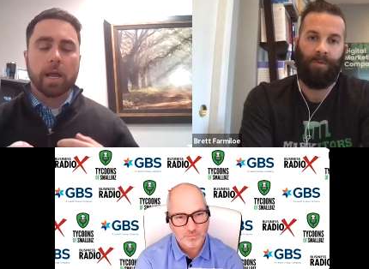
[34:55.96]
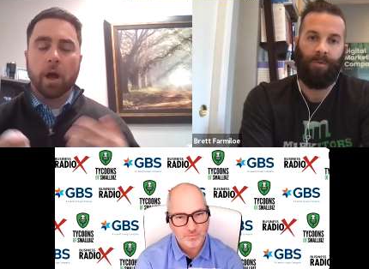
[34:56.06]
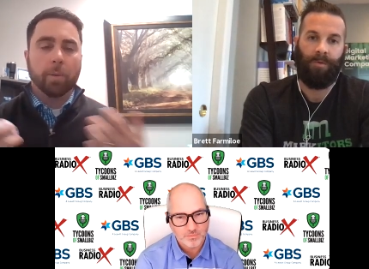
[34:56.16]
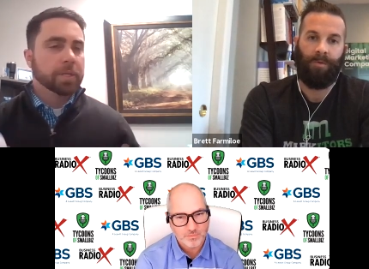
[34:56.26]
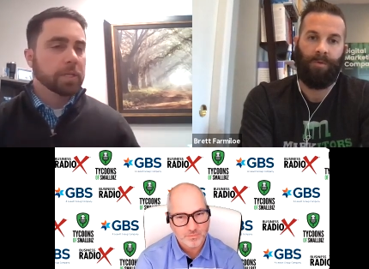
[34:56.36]

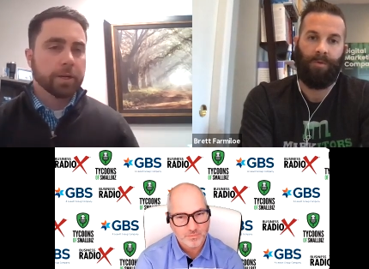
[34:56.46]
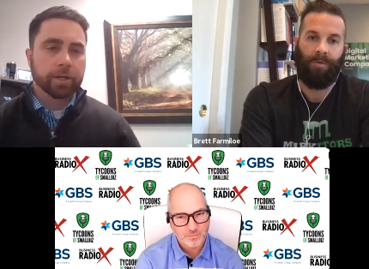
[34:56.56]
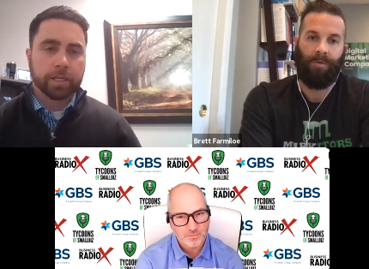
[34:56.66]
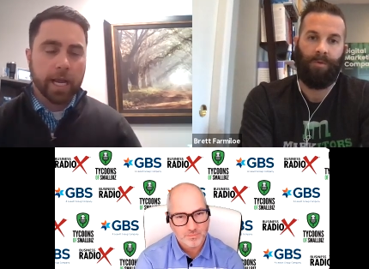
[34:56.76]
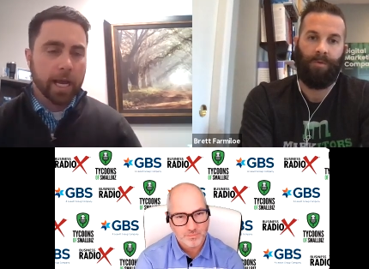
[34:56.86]
Speaker 1: help us
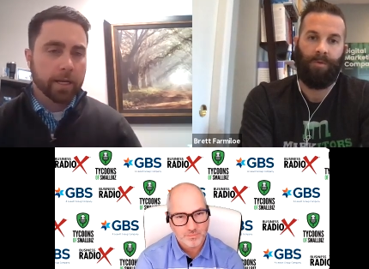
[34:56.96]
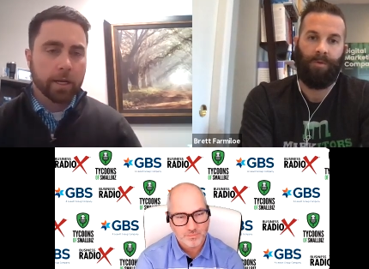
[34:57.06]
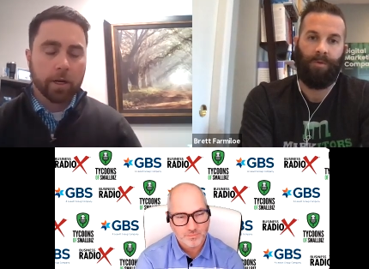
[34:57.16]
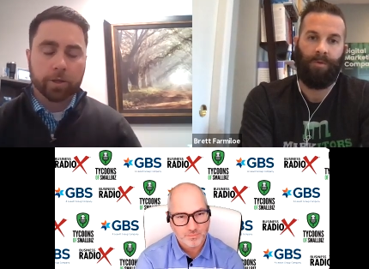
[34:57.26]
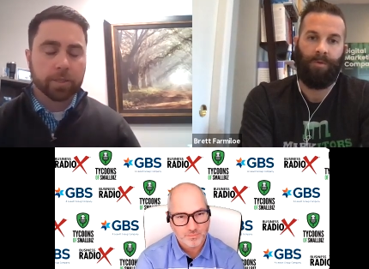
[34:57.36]
understand
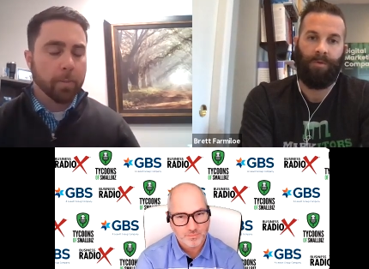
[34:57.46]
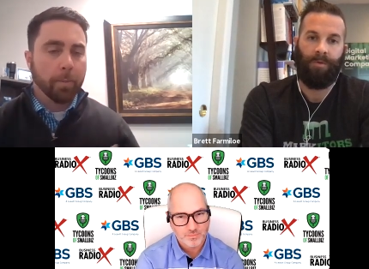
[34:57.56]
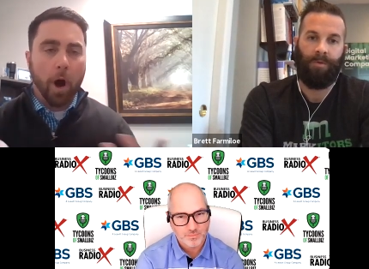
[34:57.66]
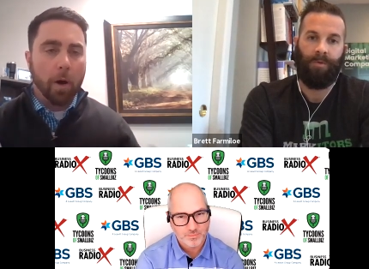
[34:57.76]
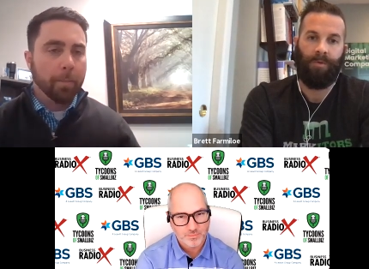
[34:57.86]
you know just
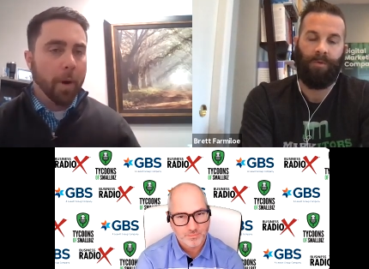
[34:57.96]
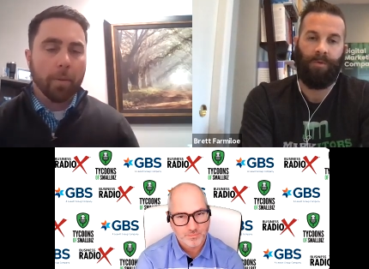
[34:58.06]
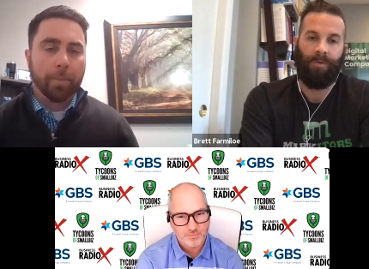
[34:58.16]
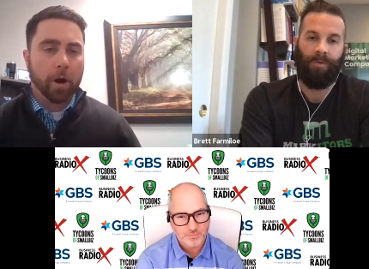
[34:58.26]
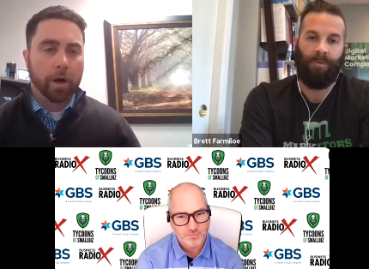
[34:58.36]

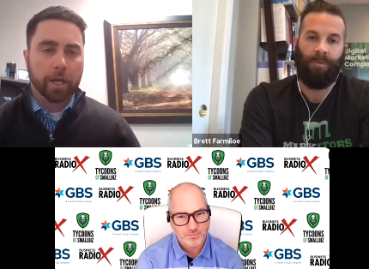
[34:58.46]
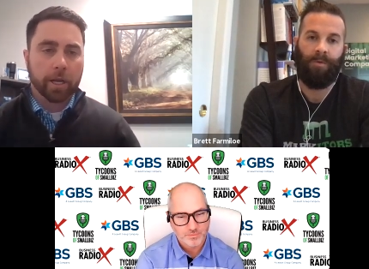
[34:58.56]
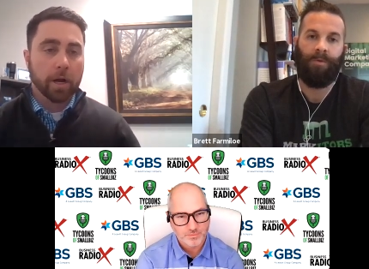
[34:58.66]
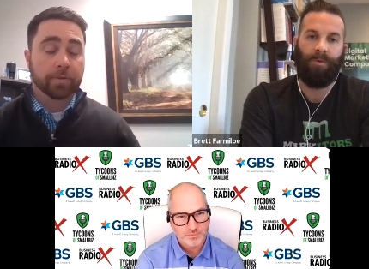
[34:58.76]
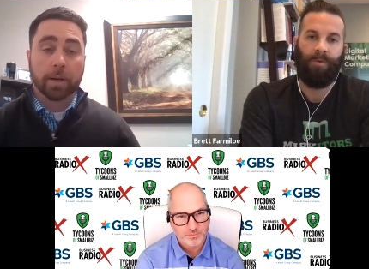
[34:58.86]
ballpark
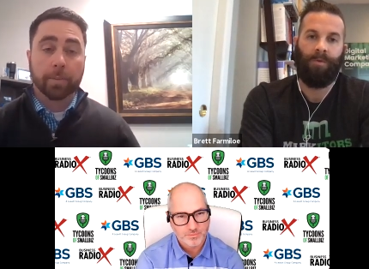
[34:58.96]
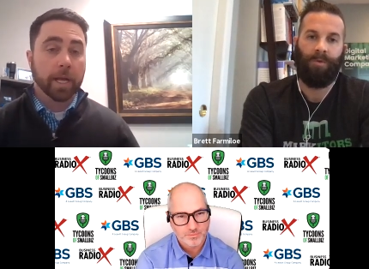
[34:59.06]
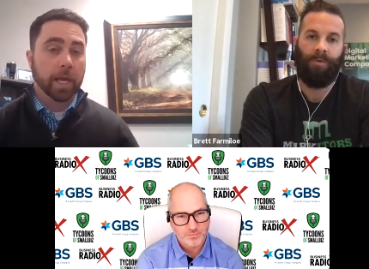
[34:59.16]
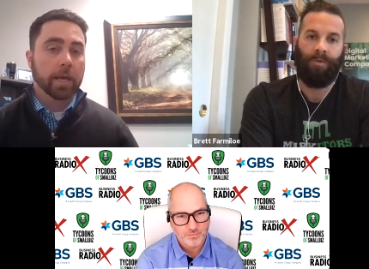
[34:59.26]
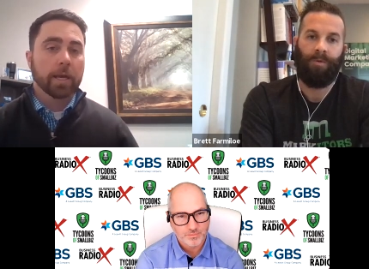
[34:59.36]
you know if
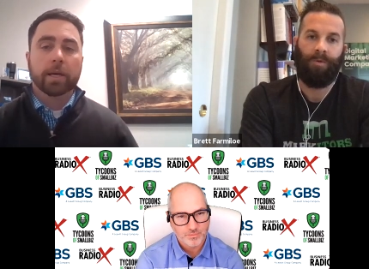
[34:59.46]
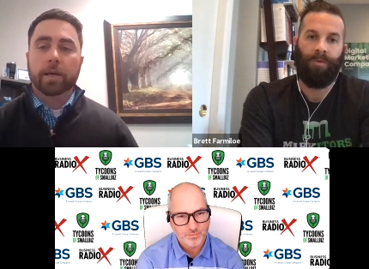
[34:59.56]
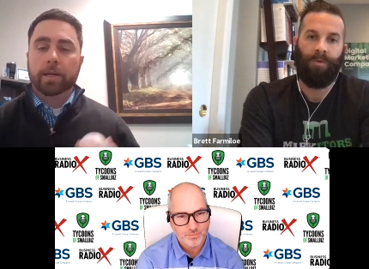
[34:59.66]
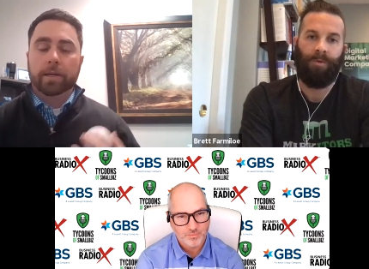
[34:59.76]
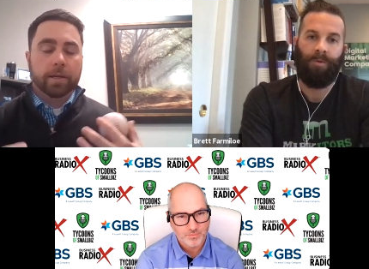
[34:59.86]
somebody
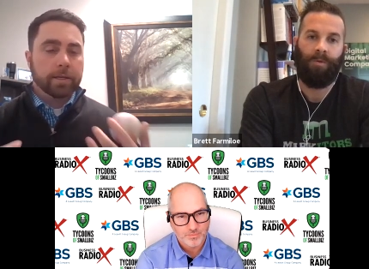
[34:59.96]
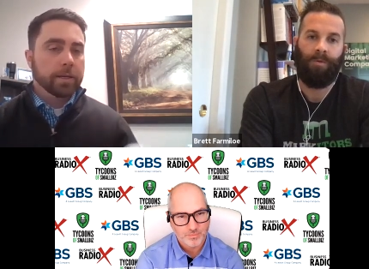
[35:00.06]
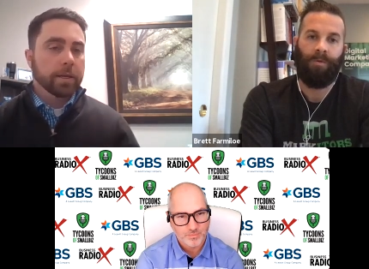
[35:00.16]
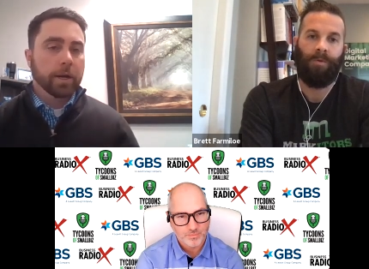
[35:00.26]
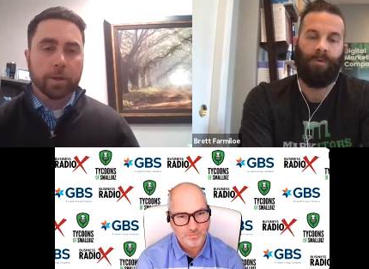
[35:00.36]

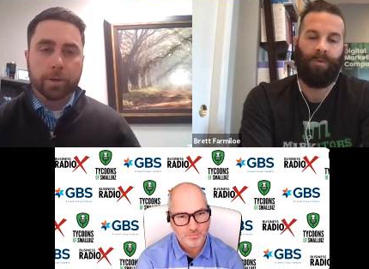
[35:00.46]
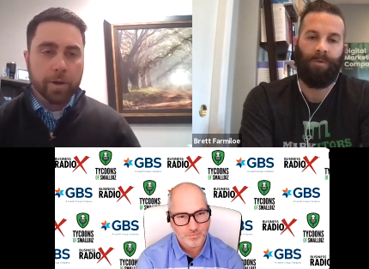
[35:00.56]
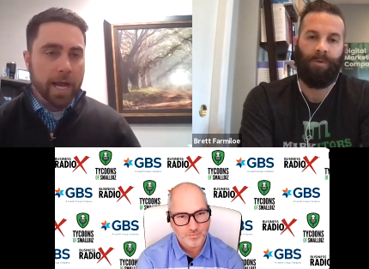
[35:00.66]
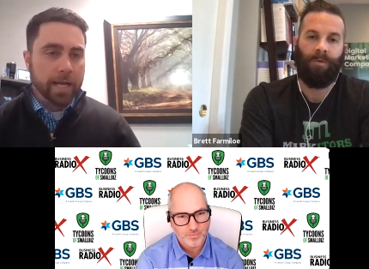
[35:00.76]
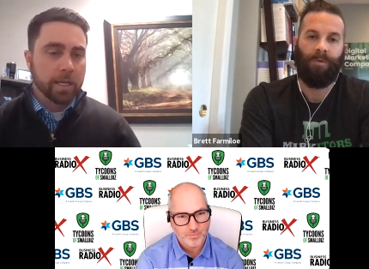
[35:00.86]
you know you
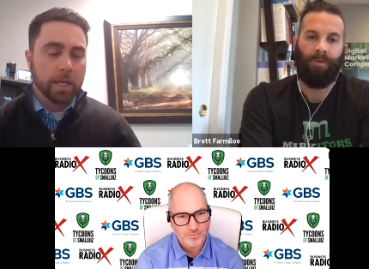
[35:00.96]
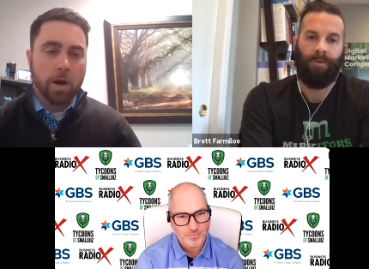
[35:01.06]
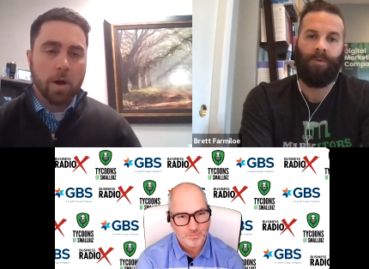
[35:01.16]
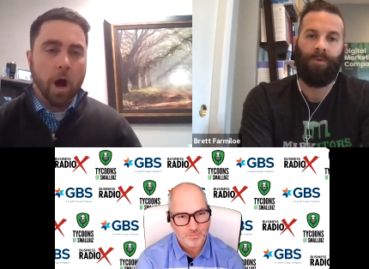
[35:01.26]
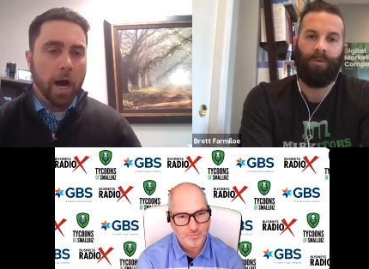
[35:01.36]
do an
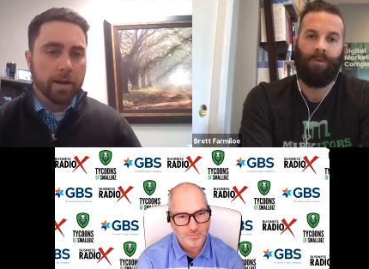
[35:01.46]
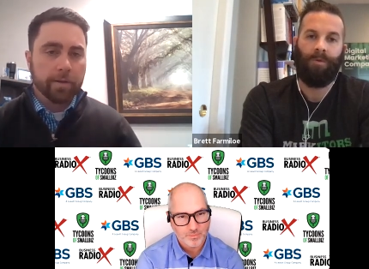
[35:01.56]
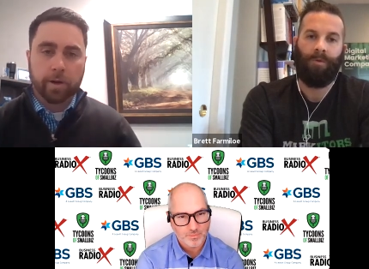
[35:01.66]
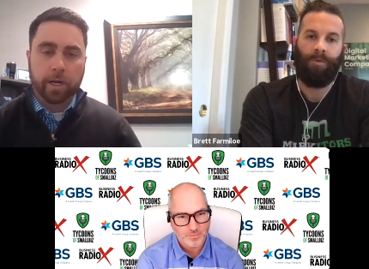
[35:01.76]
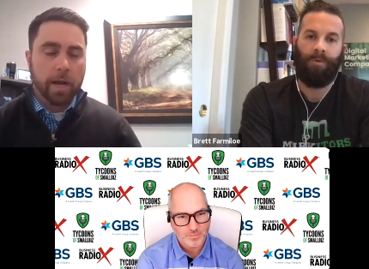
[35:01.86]
seo
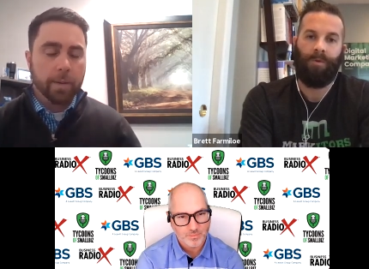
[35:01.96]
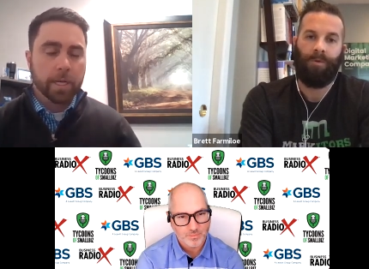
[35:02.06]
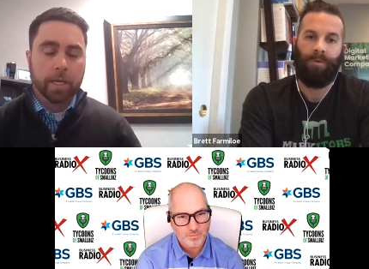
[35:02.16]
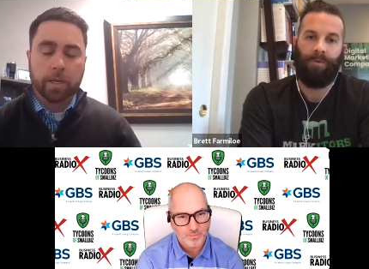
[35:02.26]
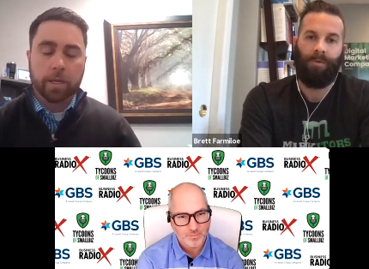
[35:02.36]
audit for a
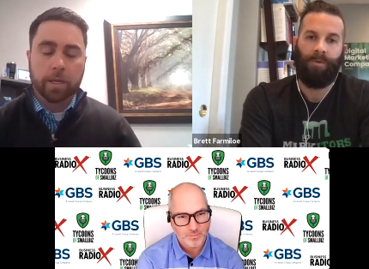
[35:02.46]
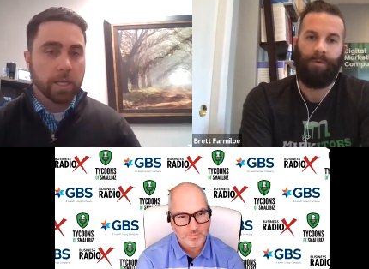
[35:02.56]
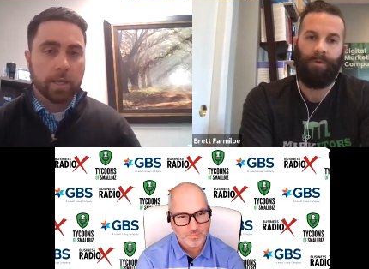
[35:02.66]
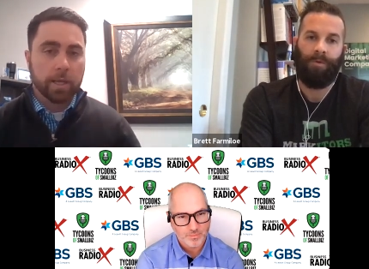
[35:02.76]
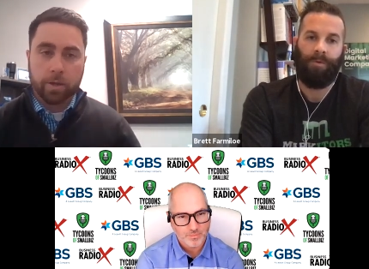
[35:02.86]
company you
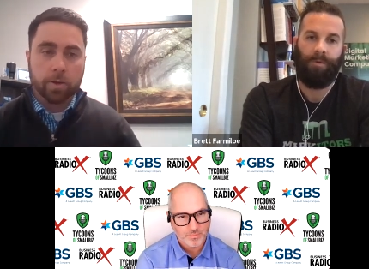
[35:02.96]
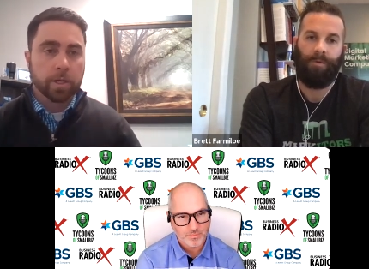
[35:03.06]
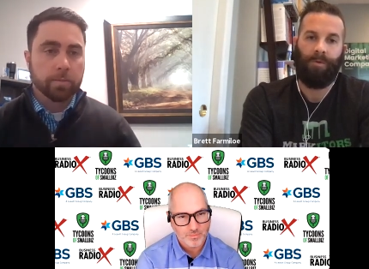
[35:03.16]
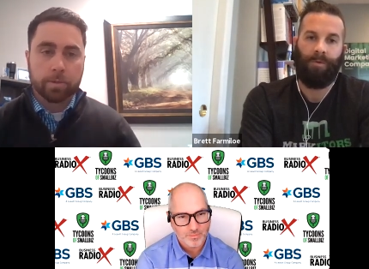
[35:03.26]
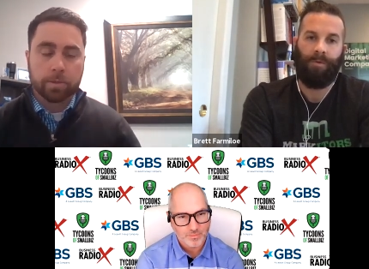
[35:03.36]
see that you
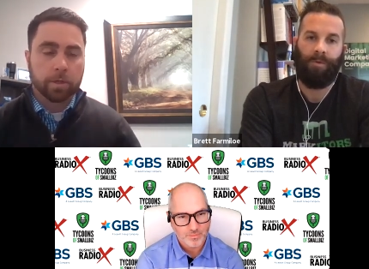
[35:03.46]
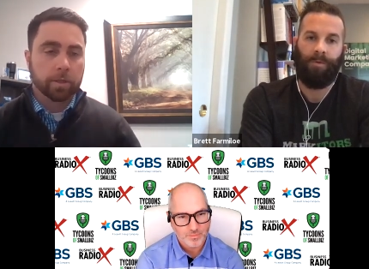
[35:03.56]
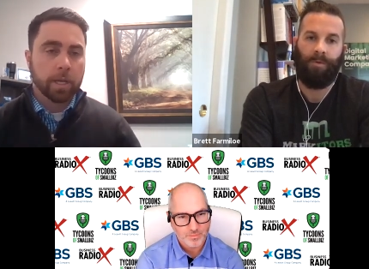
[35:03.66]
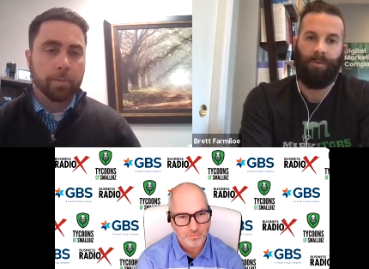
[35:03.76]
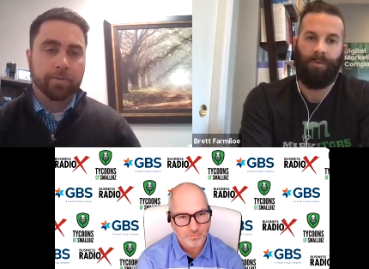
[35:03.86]
can certainly